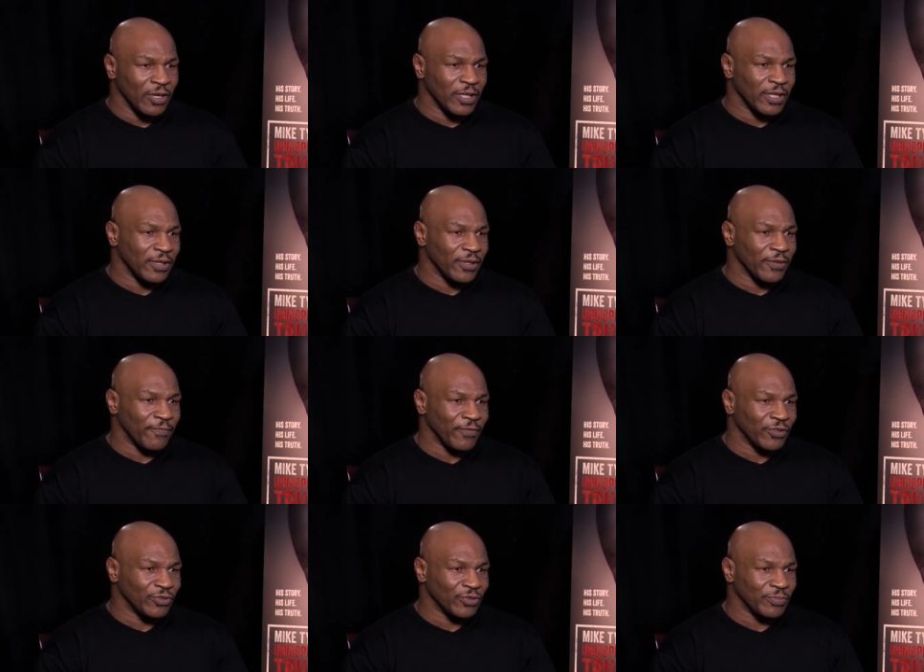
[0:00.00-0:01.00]
Or either the
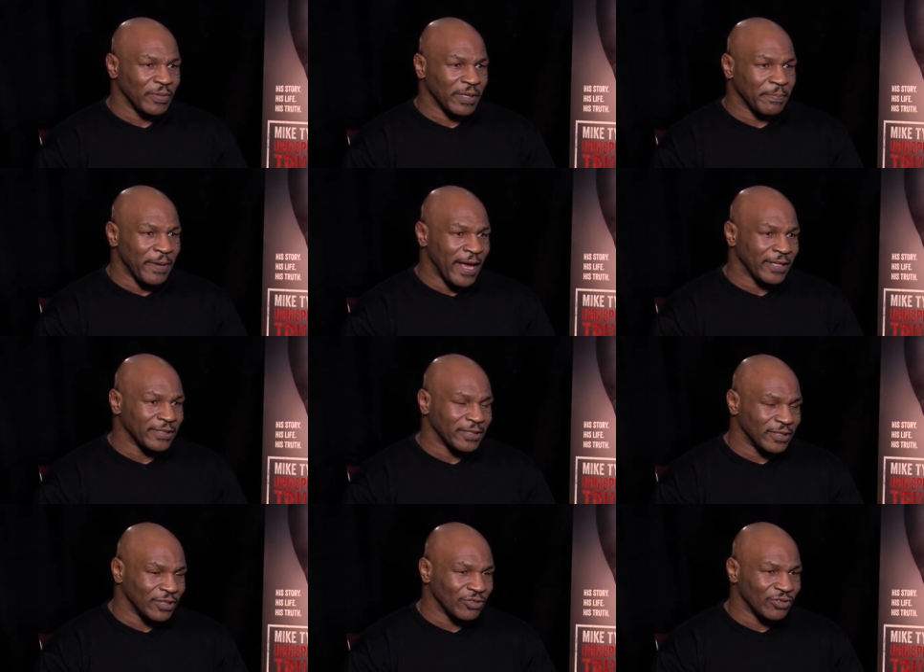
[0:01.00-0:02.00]
officials make bad
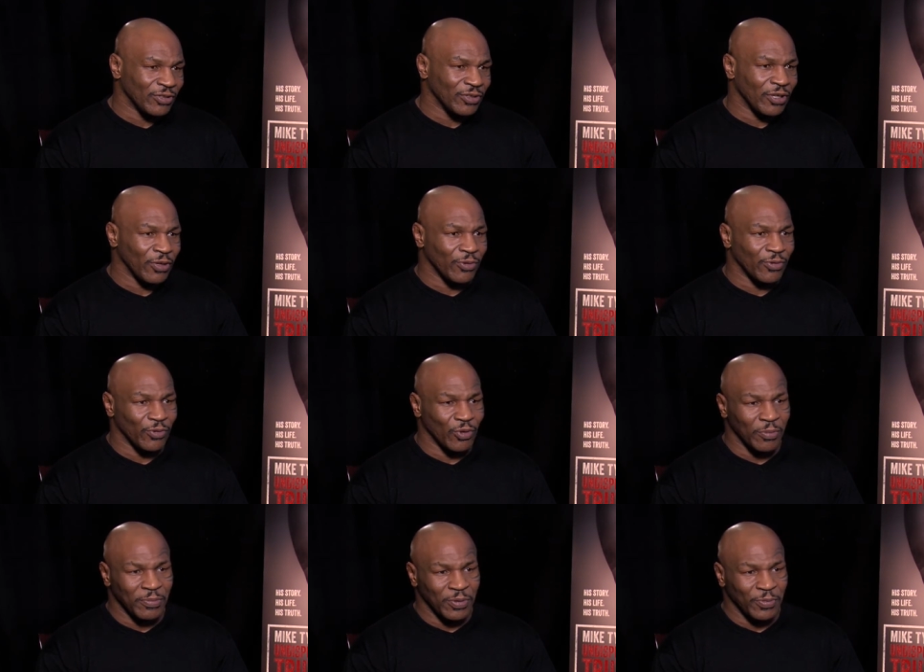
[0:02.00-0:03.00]
decisions, or else
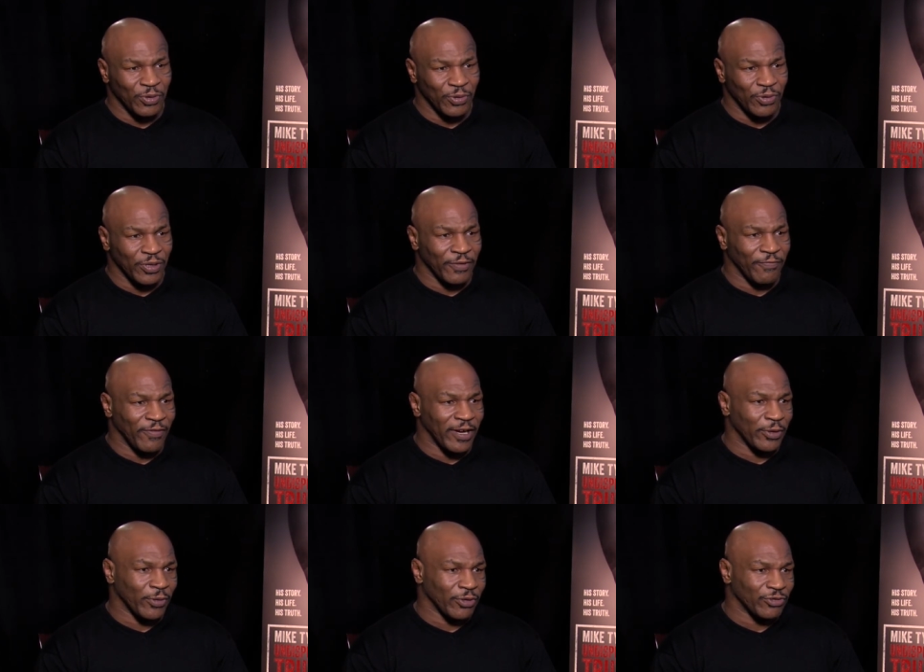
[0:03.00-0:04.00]
normally when you see a
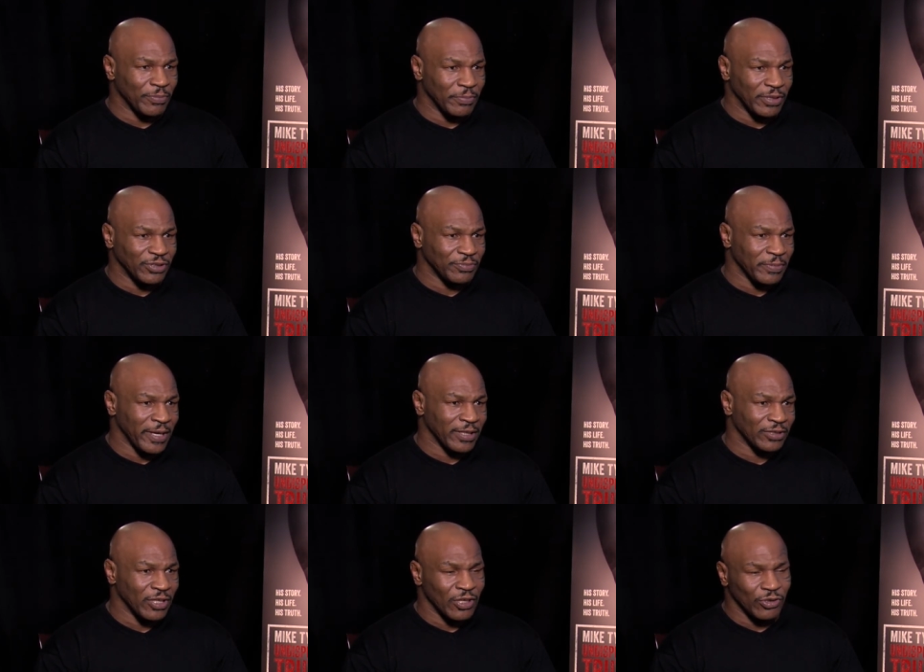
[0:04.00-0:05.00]
fight, it's such a mismatch.
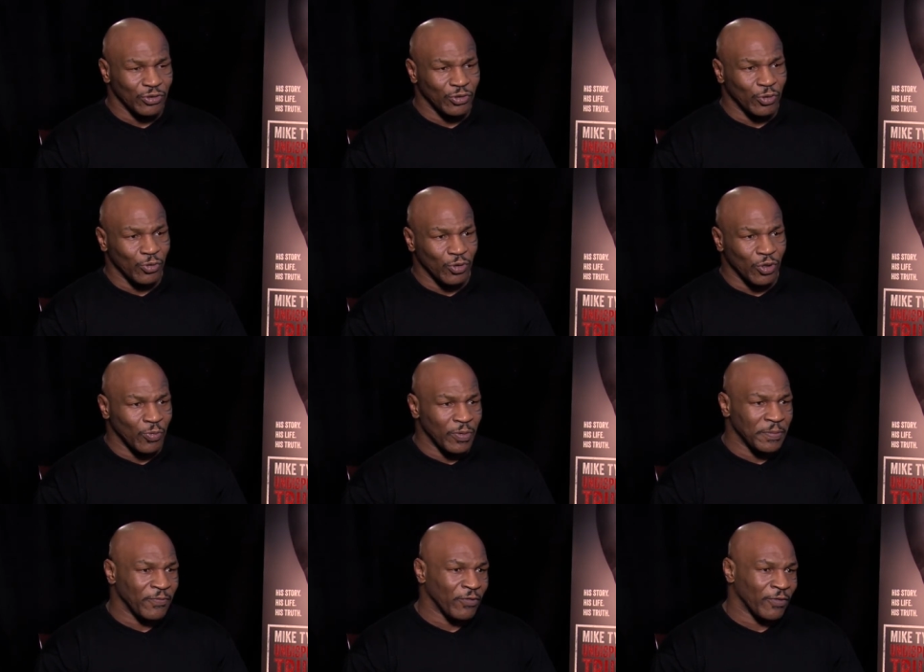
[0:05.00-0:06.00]
You know who's going to
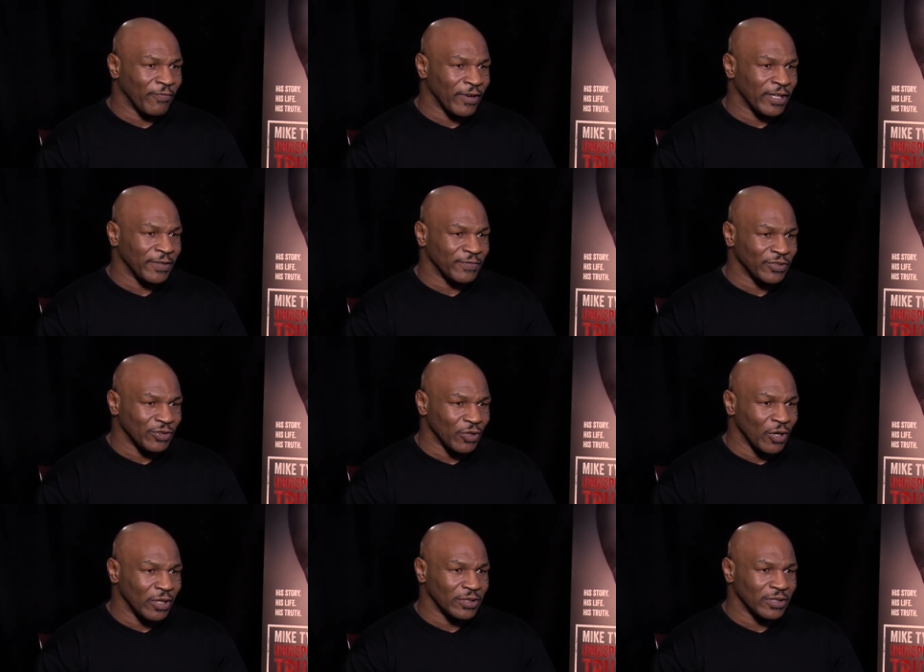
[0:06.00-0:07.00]
win before the fight even
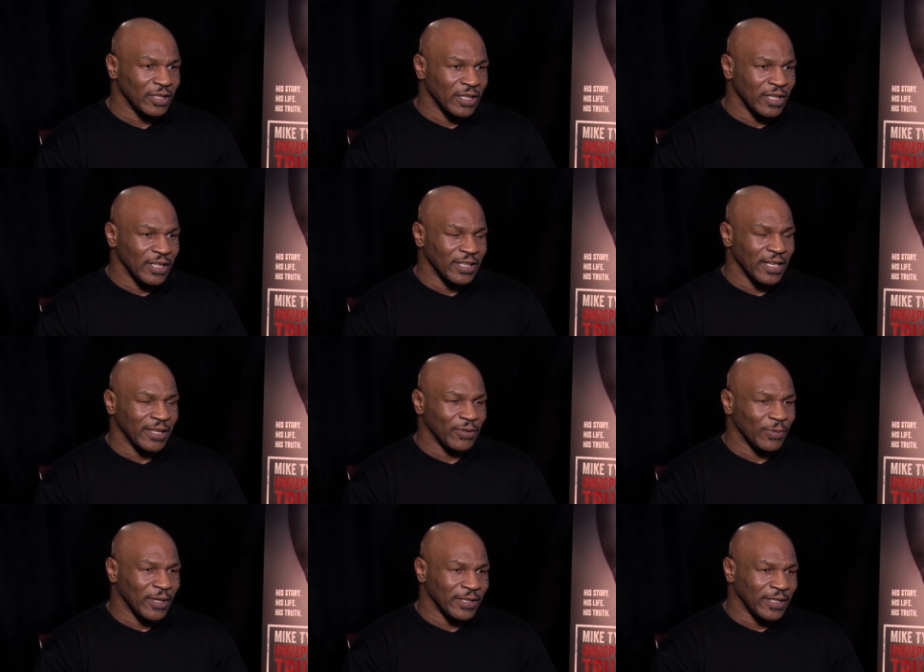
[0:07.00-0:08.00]
starts. And that's
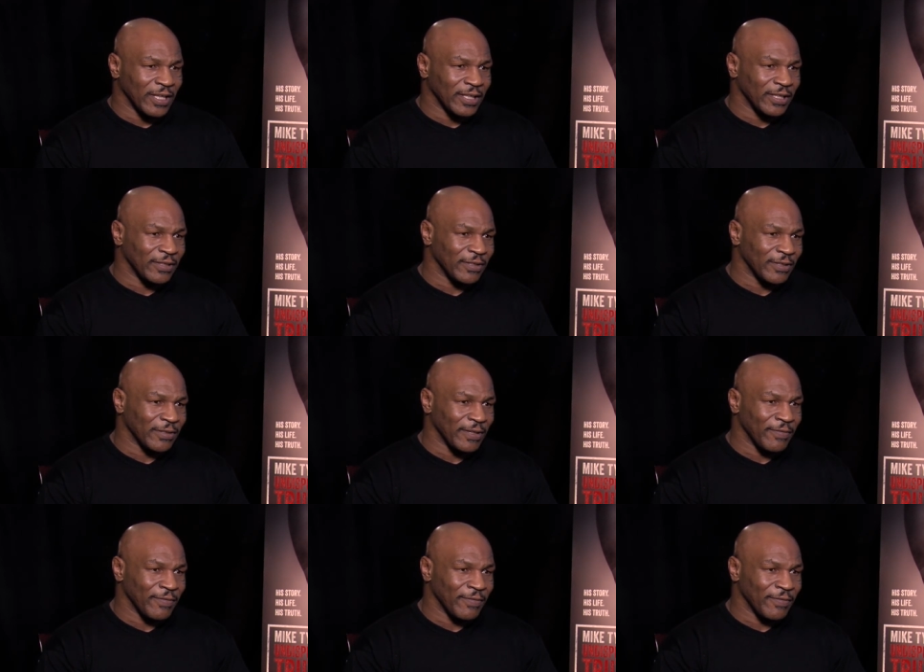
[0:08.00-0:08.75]
what I think is just